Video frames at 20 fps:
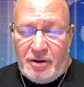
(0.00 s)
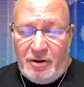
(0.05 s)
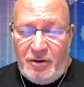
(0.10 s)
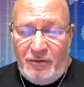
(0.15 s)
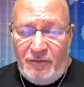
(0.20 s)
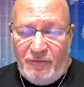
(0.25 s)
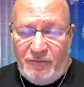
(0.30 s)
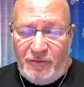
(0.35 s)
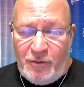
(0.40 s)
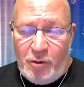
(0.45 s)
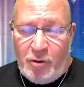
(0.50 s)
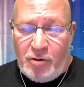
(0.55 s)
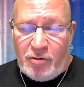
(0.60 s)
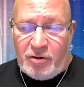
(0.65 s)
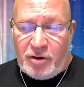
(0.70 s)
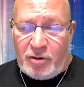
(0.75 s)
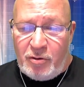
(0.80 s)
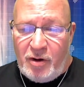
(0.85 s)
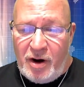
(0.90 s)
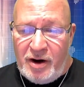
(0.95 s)
4,
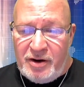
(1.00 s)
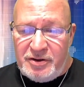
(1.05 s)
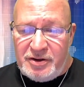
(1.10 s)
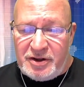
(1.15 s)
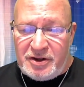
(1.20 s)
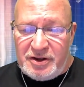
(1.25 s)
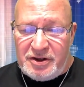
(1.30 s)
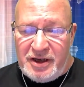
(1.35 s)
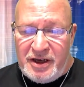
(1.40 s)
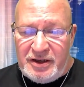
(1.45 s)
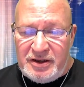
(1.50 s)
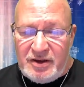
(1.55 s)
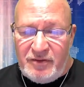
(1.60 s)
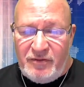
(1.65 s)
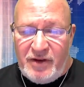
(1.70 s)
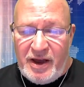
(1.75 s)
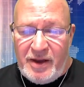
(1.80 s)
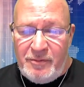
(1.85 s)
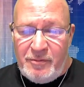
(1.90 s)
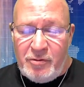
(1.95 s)
requires excessive
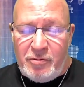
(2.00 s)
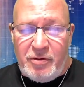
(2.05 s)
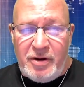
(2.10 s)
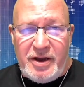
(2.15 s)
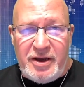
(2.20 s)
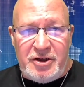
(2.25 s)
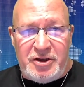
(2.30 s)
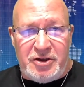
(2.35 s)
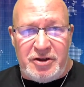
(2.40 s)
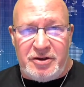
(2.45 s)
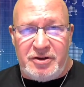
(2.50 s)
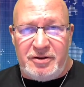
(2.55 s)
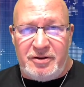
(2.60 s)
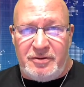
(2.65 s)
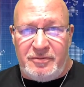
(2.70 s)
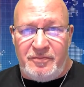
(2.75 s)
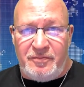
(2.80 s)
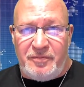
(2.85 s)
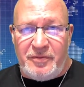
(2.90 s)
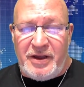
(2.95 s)
admiration.
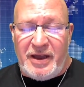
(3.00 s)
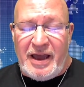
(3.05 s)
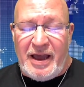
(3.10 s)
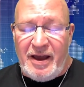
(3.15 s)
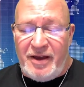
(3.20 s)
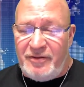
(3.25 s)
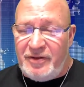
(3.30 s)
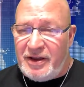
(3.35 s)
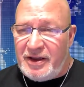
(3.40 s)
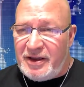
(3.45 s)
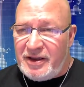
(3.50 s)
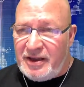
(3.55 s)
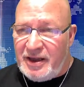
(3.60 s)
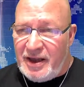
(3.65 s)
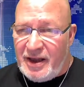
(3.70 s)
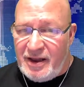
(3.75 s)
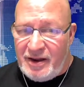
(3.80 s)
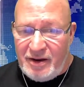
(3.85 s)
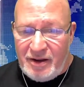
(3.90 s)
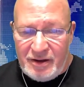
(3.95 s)
They
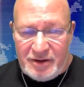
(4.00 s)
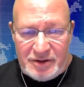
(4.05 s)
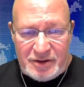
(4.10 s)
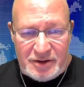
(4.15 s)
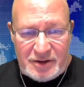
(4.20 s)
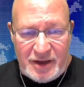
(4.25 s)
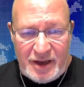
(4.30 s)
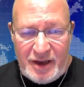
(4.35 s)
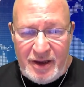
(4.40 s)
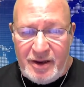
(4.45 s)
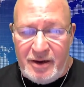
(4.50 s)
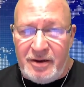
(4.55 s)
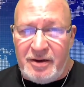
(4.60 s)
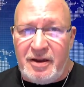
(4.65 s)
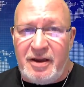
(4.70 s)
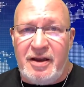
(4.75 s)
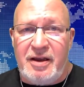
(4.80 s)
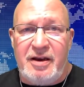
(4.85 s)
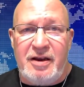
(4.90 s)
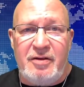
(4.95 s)
can't stand
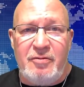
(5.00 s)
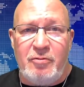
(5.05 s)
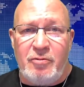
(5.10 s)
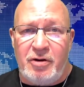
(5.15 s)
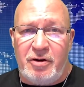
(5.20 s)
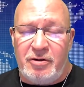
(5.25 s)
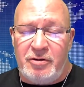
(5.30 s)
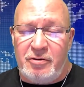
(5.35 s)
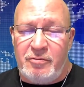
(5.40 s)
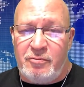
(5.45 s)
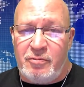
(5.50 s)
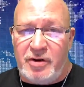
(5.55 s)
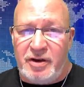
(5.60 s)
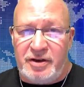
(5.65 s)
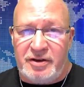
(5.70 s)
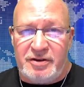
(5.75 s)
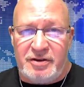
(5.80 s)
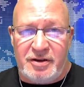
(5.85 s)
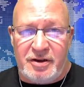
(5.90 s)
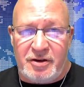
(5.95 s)
anyone who
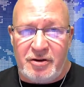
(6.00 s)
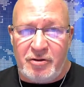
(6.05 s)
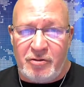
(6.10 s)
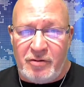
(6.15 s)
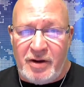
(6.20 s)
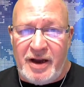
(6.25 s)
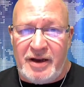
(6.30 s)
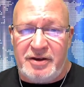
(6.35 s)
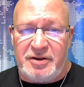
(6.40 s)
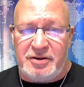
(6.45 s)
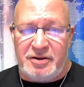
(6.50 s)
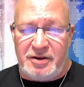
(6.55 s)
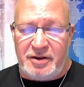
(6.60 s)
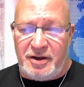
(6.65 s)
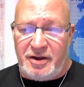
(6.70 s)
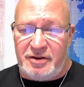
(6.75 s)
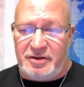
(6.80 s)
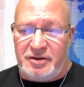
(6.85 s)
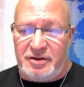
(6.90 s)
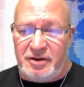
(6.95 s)
brings the correction
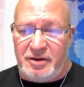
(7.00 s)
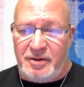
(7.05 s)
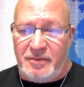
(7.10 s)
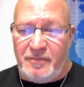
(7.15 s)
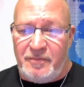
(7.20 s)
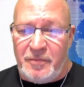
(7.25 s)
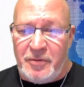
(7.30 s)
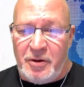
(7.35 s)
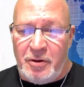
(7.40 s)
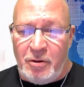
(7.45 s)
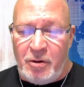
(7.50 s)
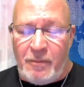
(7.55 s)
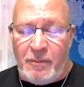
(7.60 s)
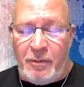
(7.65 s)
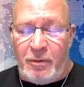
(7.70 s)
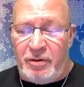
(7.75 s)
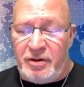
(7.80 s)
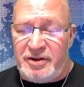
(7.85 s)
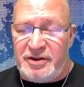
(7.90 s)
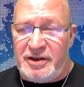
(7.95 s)
against them or
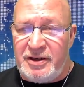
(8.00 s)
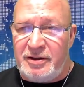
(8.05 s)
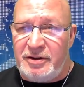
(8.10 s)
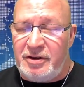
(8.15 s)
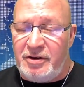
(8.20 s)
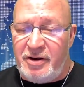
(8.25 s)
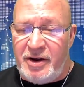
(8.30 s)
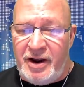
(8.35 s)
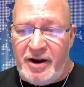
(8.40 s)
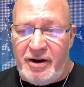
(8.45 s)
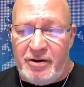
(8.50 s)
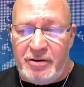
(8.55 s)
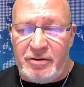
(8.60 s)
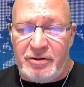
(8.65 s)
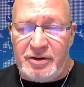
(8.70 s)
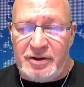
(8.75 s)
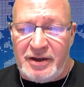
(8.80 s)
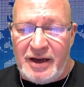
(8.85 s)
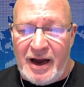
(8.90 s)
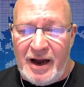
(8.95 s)
points out their error
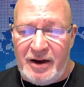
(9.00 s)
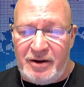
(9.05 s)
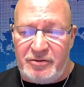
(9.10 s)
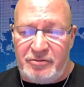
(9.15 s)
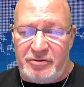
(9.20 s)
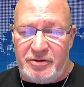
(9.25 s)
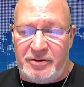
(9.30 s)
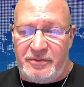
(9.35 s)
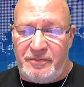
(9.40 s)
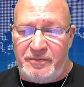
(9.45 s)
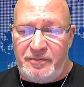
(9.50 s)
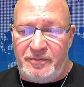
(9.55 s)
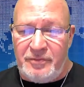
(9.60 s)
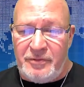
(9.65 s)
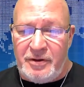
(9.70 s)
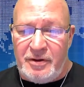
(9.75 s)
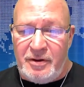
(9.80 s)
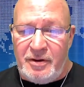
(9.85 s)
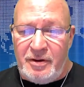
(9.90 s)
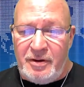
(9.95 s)
in doctrine.
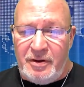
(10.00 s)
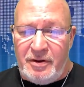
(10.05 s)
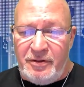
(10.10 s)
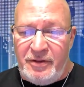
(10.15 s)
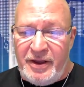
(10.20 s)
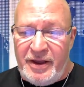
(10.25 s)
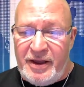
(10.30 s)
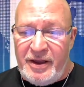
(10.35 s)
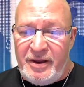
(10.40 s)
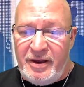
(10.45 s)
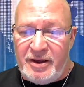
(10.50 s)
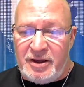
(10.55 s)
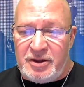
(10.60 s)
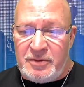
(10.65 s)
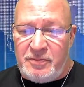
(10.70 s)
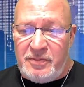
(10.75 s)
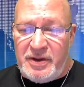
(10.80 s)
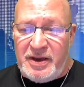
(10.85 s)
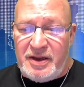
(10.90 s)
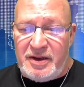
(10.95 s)
They
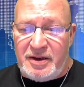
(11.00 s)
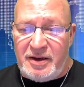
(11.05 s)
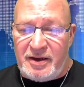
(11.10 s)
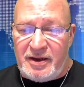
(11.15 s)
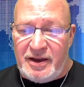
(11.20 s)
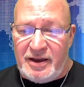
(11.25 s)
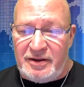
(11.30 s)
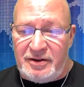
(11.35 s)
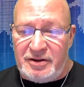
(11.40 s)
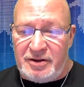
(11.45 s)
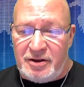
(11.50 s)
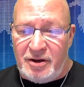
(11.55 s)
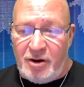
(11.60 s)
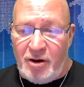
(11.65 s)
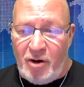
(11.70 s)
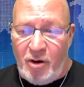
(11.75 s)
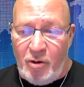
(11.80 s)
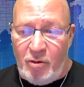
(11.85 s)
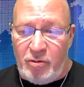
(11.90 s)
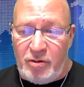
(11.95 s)
speak against the
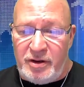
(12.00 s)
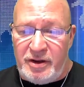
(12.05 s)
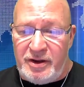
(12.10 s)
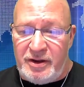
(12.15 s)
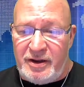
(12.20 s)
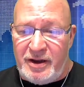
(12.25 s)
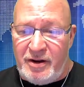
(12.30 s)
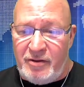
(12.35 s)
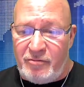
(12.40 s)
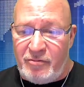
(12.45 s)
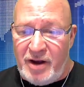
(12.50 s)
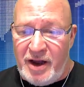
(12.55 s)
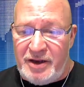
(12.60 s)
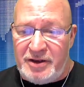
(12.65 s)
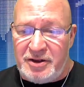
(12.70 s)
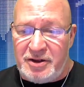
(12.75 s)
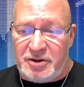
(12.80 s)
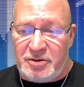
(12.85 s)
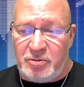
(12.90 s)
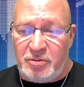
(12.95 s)
holy and
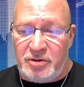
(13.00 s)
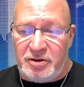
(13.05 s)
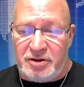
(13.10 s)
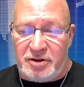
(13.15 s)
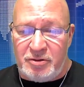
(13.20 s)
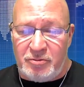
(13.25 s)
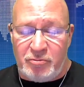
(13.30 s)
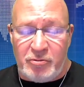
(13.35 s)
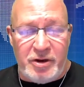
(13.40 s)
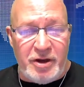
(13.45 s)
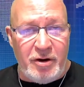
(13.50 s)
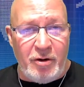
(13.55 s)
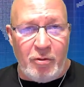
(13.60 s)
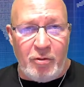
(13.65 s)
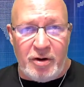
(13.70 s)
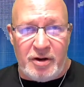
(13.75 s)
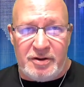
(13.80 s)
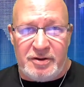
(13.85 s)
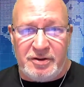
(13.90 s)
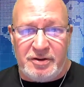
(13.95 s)
righteous ones, the real
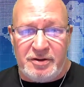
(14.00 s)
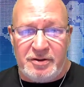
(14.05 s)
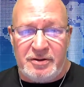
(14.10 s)
ones,